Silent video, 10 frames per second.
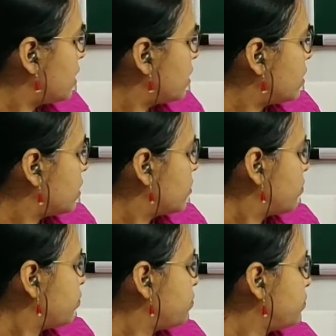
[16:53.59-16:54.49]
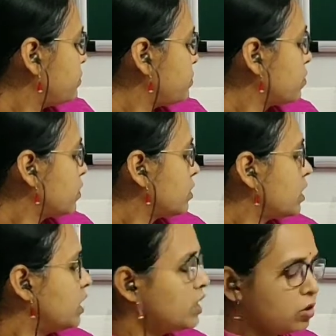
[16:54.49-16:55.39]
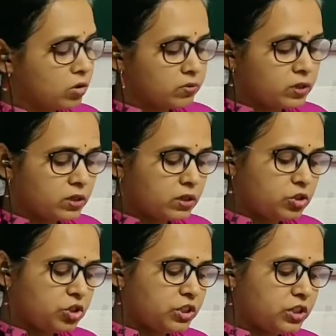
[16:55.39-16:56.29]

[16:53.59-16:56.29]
the killing of the tree, they were watching.